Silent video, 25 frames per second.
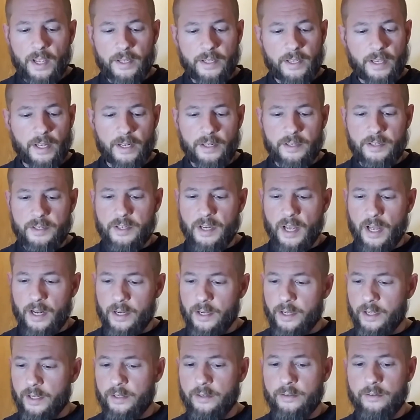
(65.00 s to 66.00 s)
get it set
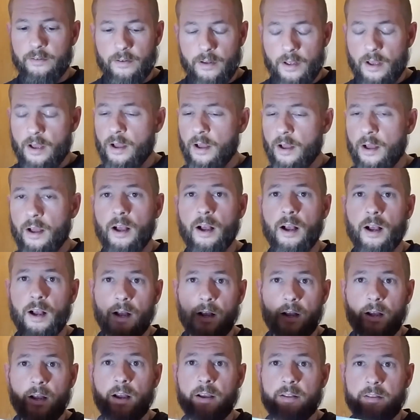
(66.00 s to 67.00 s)
in,
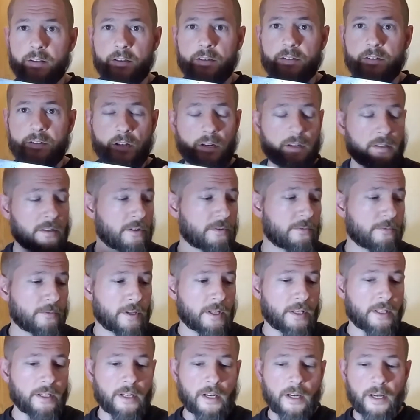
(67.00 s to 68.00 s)
I think it's going to look
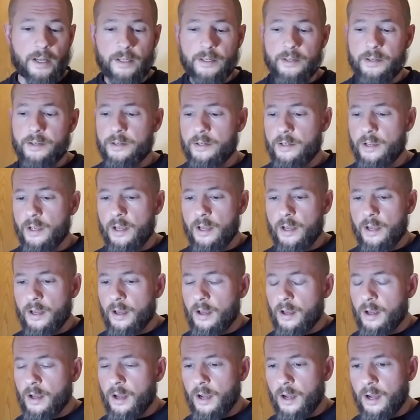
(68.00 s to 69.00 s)
really nice.
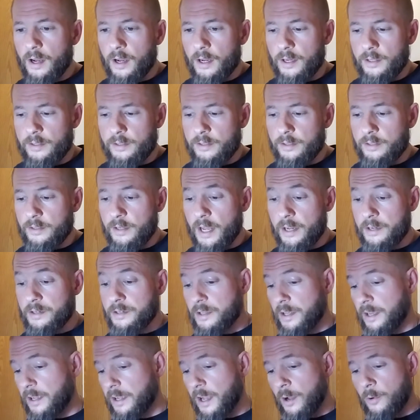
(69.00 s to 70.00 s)
Next
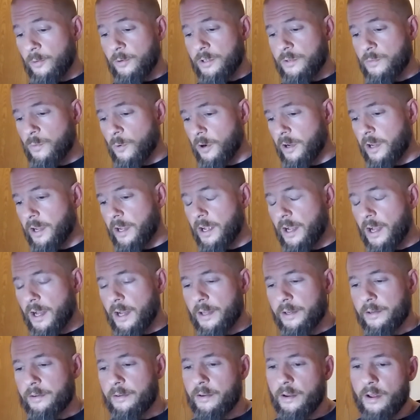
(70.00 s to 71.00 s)
thing I was working
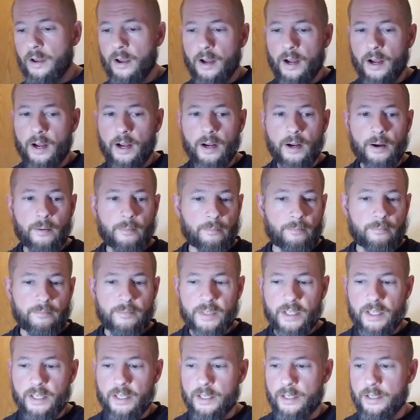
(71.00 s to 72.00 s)
on
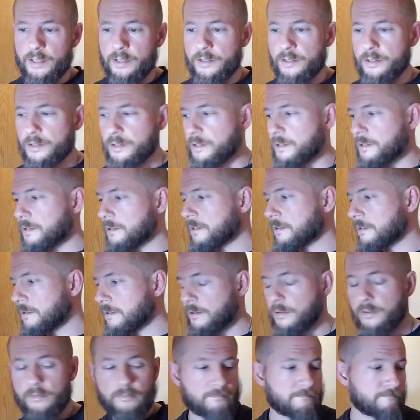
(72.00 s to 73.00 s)
is
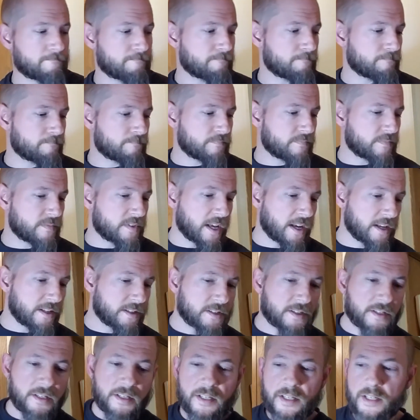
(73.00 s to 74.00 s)

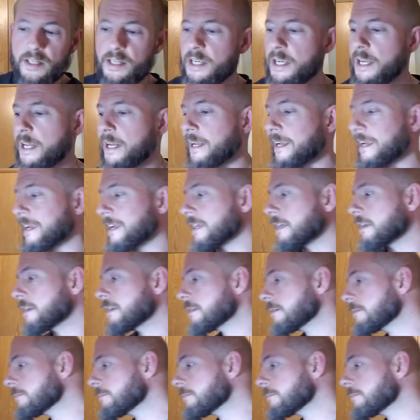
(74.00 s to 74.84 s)
that skinning